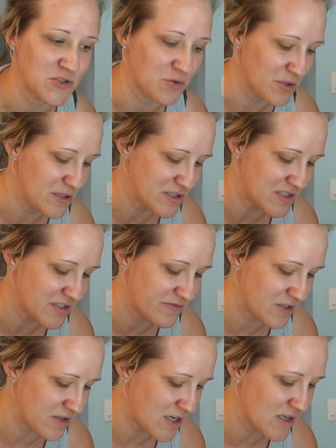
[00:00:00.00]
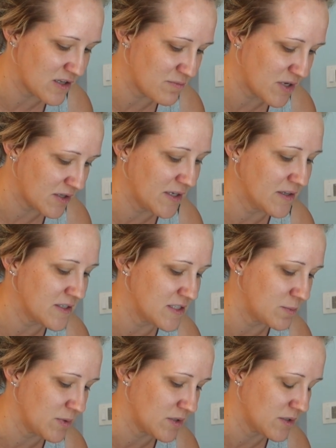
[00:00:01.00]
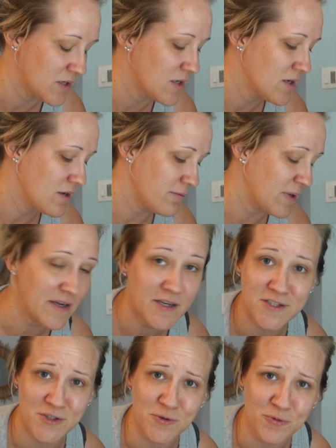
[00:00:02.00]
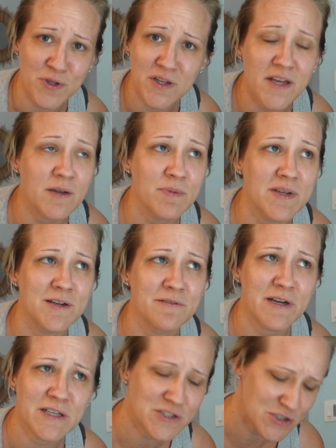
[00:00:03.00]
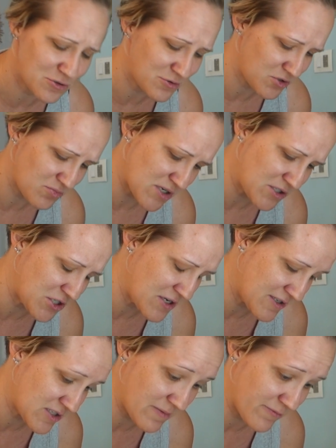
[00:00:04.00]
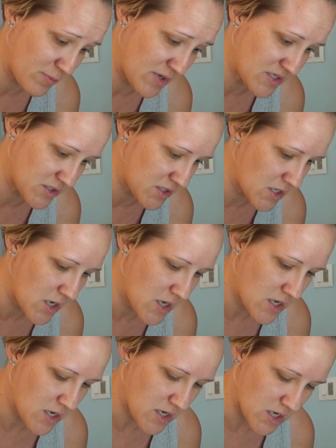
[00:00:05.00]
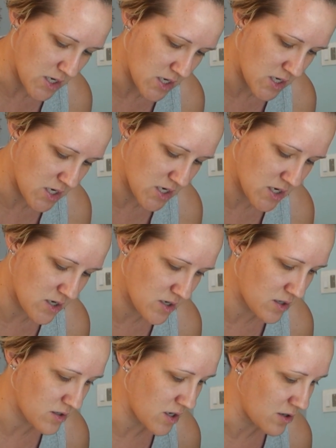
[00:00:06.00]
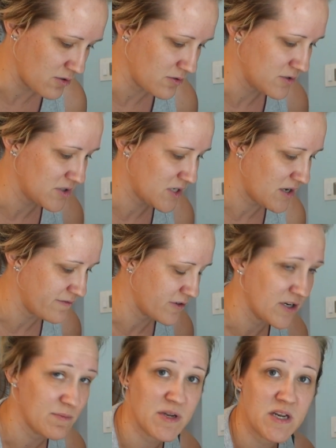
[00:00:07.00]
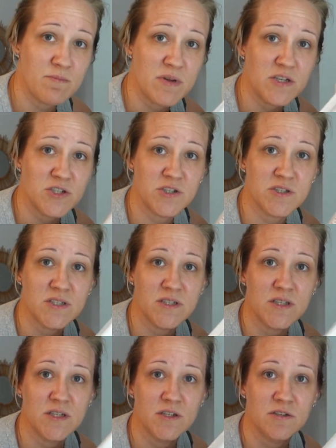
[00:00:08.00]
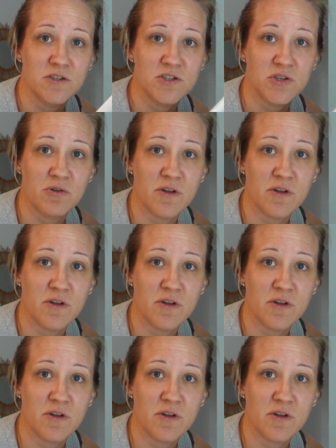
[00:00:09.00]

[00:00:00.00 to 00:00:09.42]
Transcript: stories and stuff like that, they might like this. But my kids don't really like being read to too much, except for Paisley. And I don't know, there's not very many pictures in here to show